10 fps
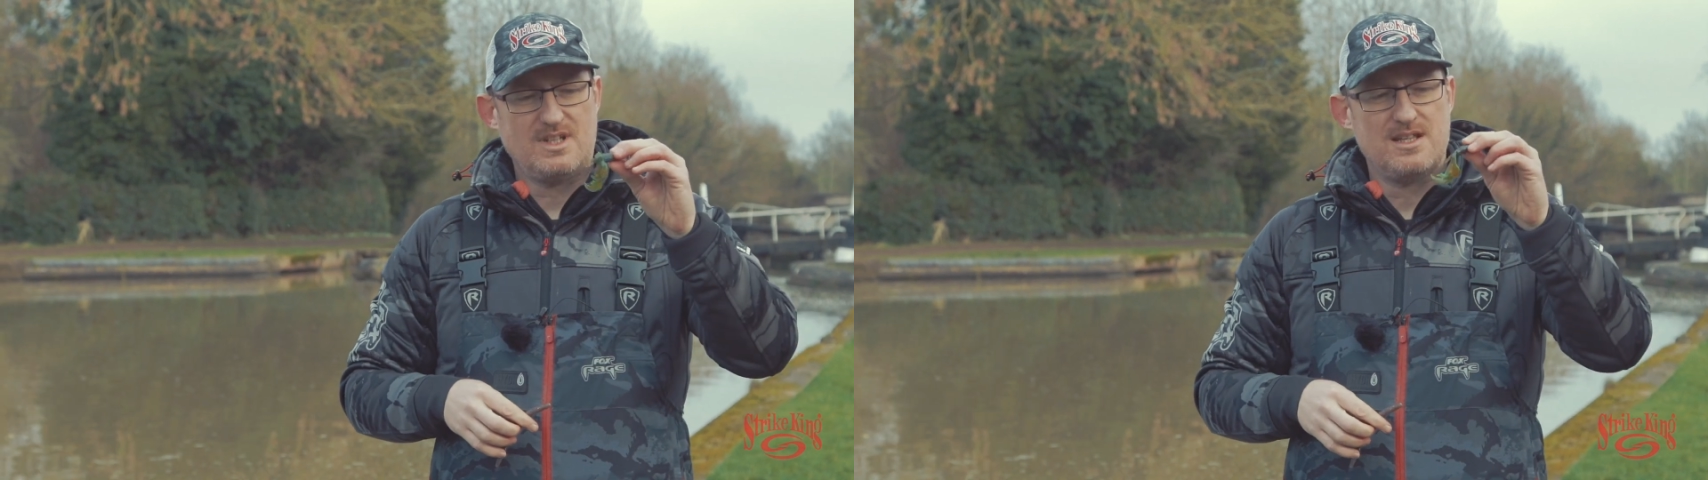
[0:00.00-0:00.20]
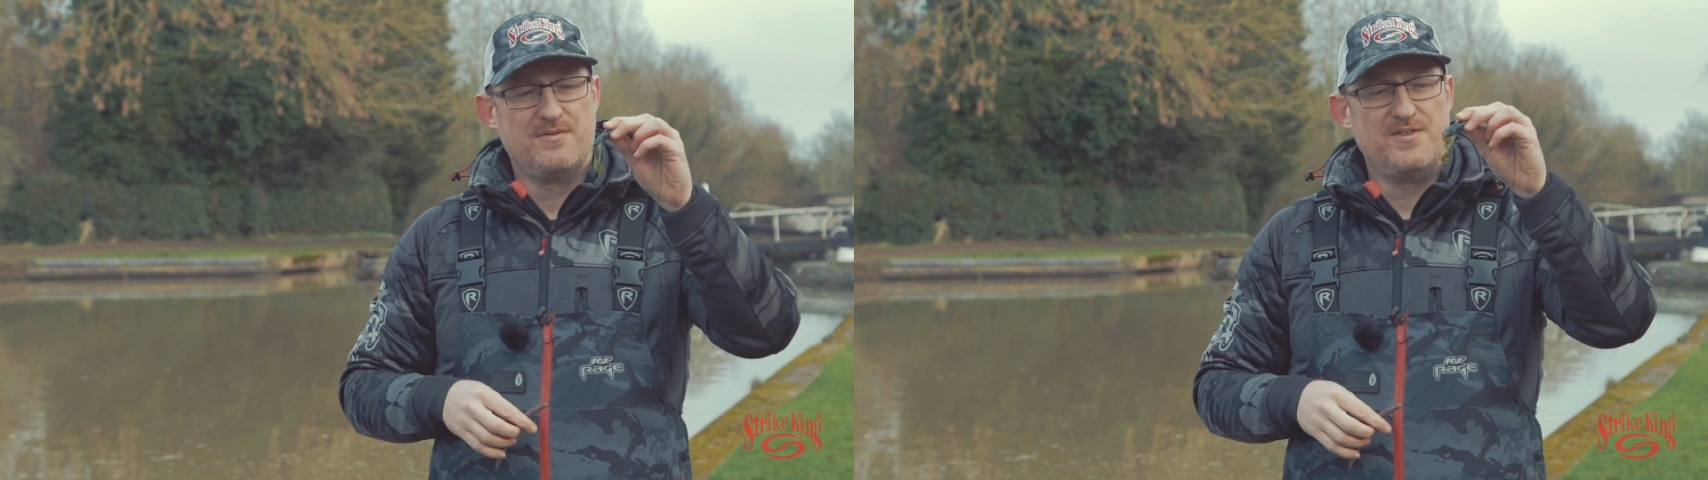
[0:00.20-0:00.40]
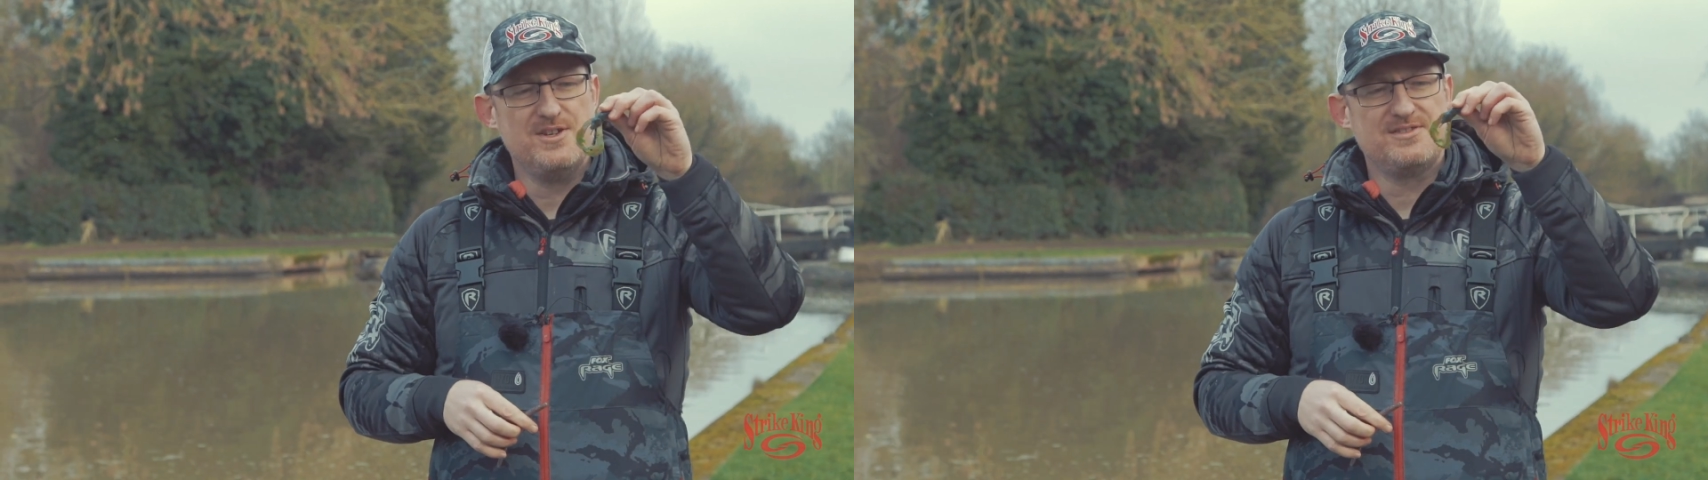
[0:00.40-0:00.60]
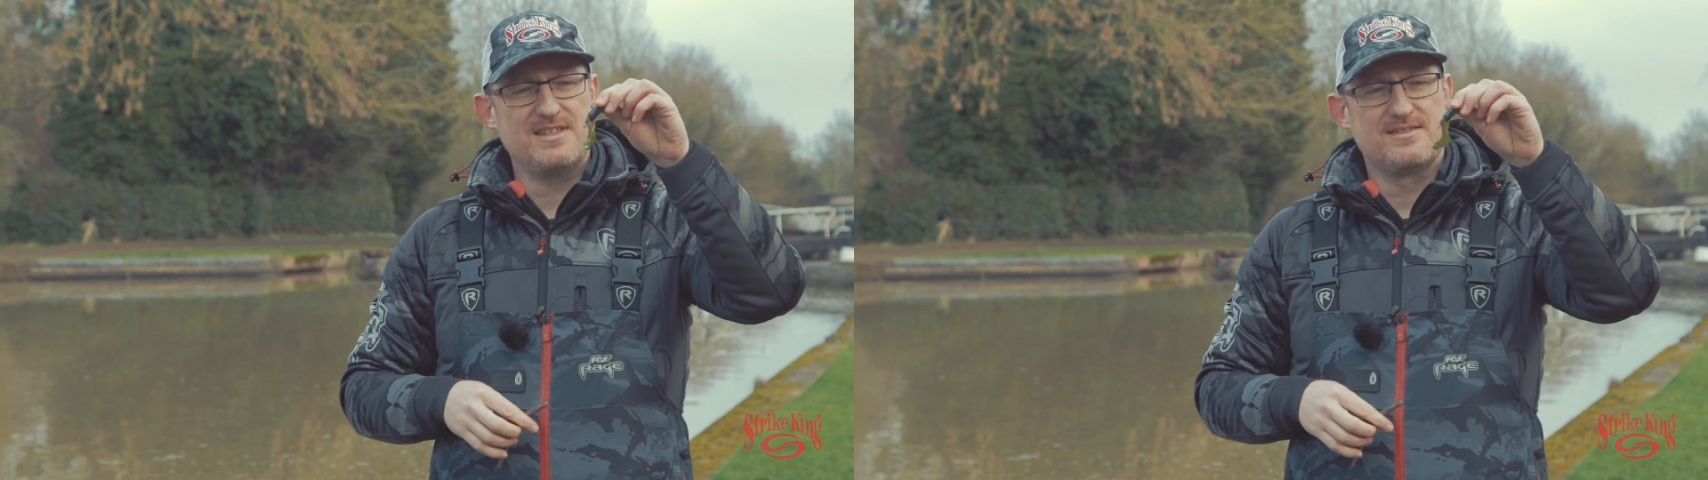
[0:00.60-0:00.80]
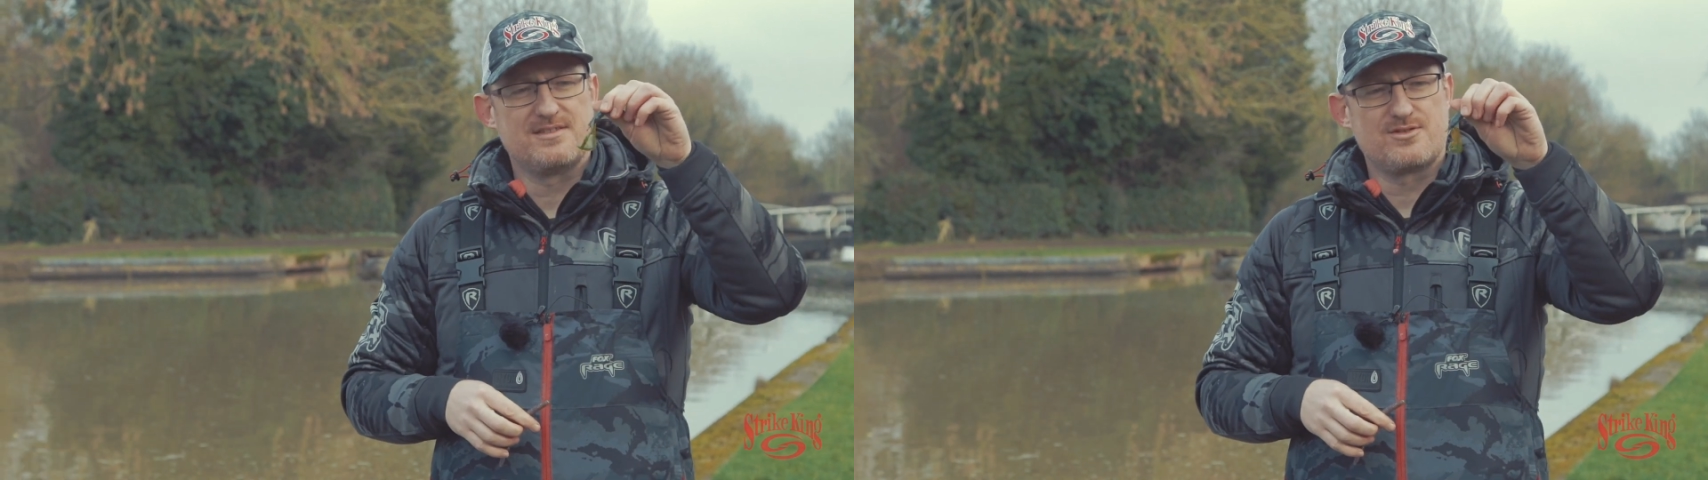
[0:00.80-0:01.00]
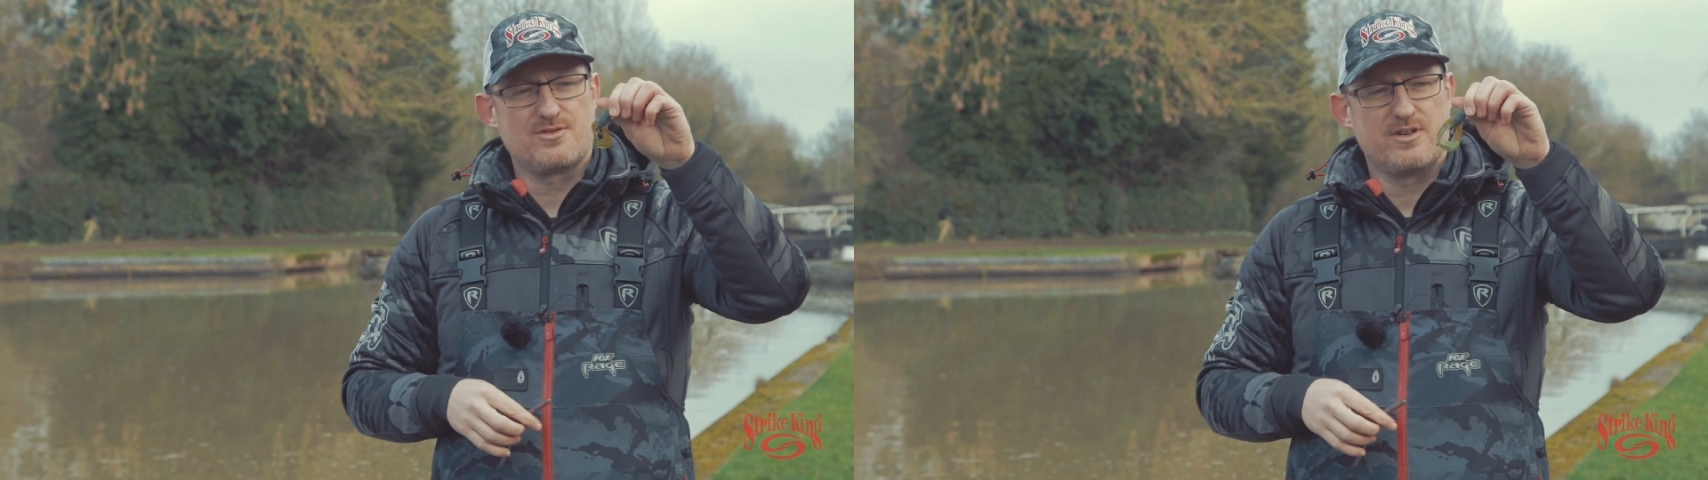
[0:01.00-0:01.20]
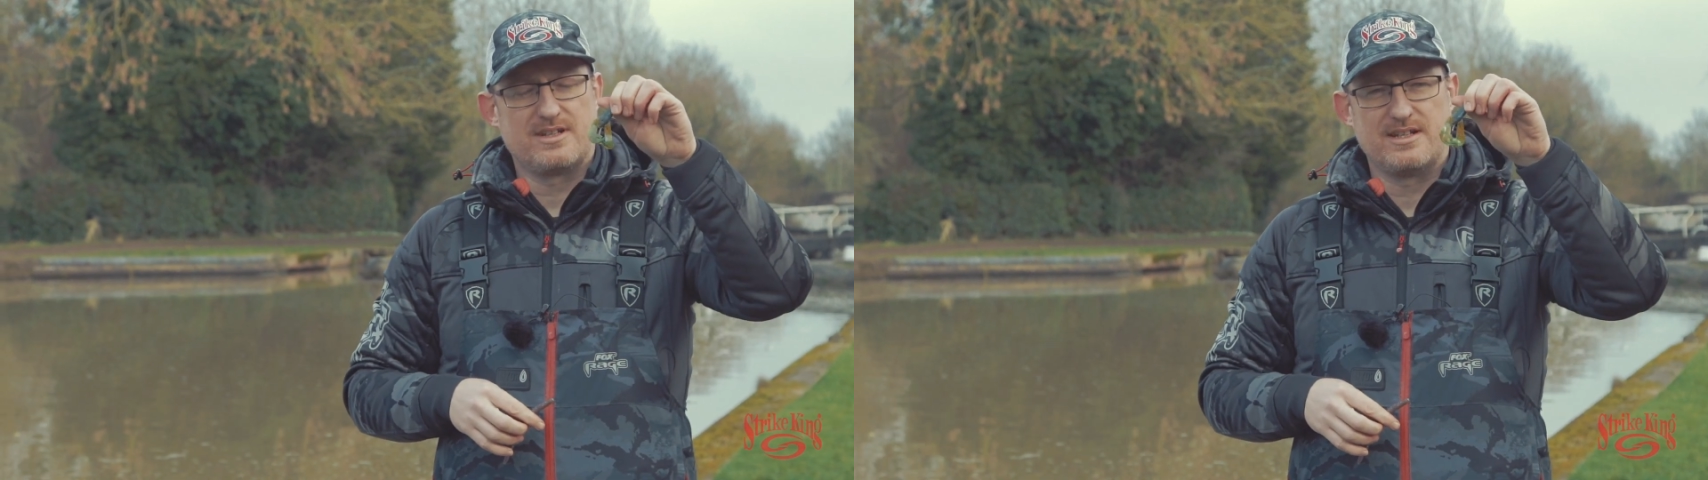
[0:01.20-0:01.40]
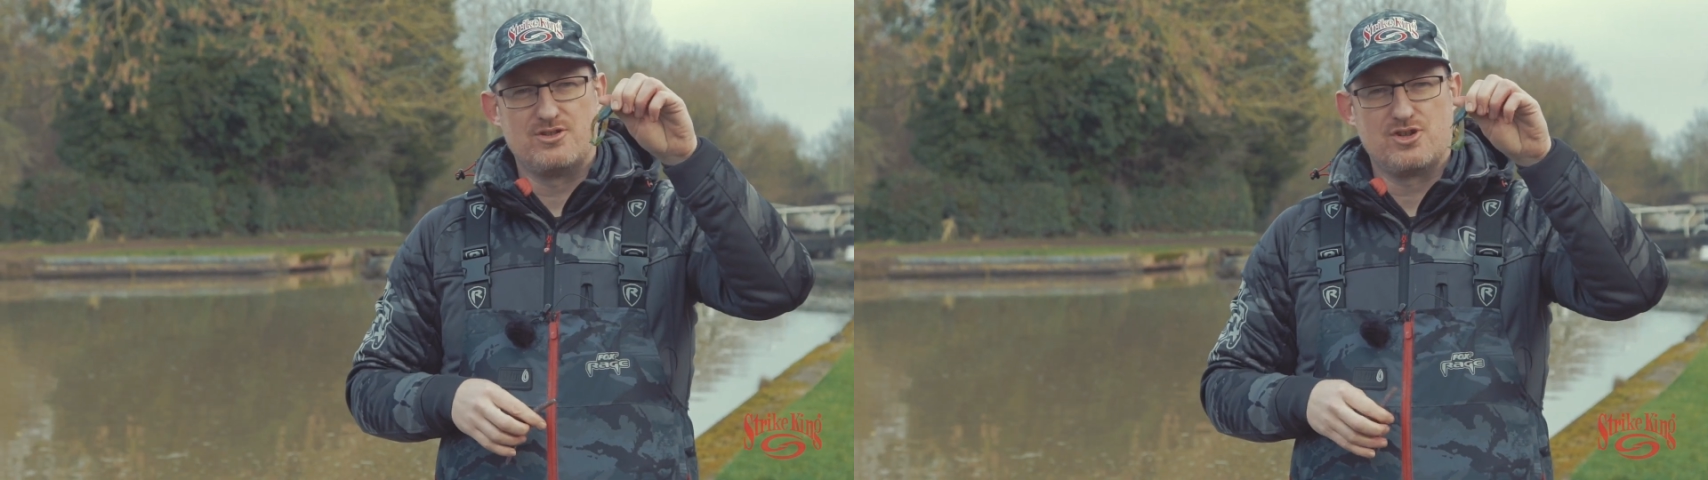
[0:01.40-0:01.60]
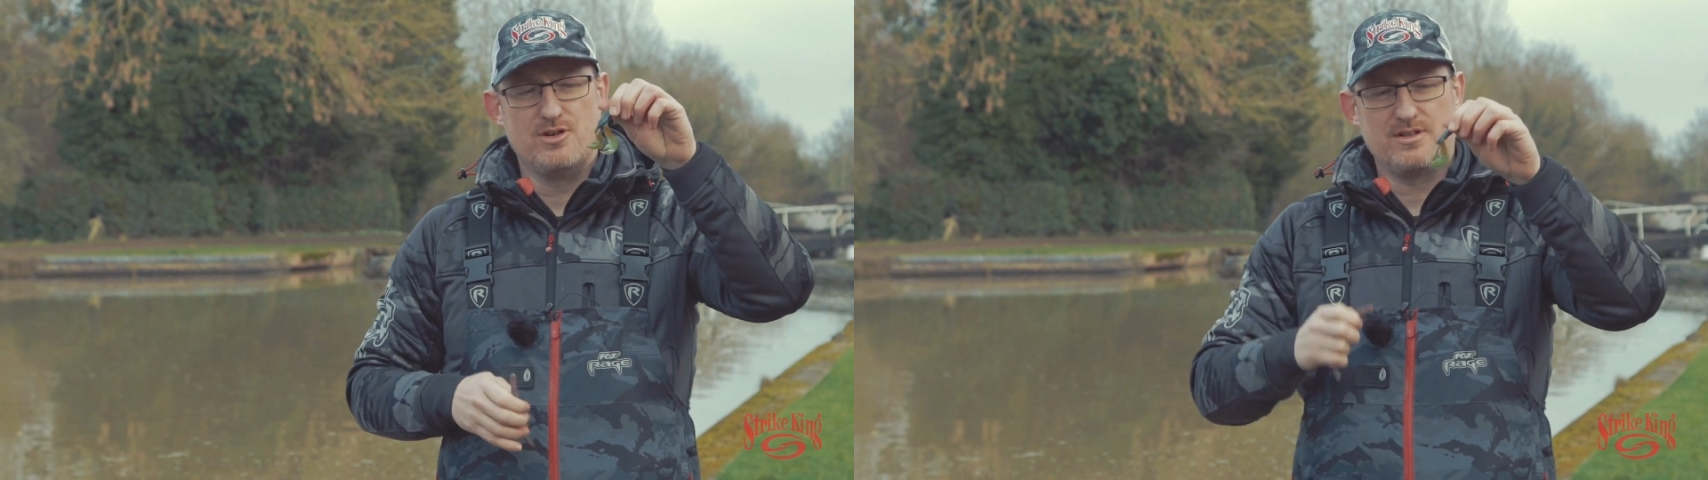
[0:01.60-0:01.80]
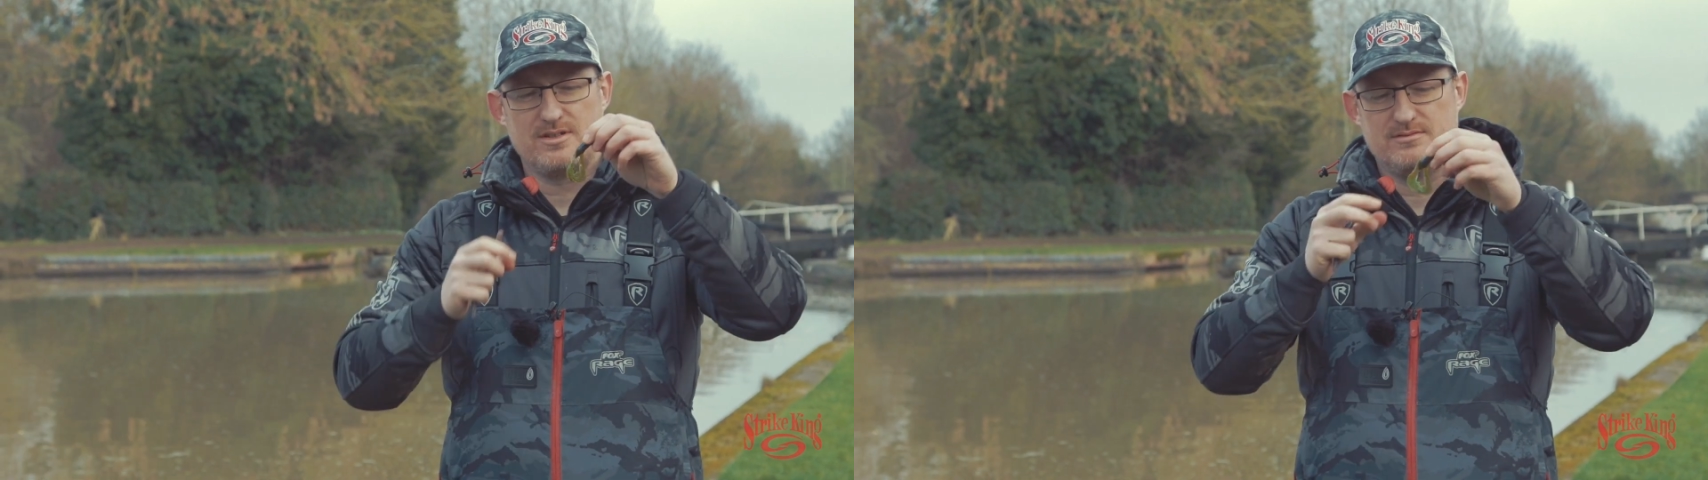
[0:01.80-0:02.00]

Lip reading: The first is the Strike King Chunk,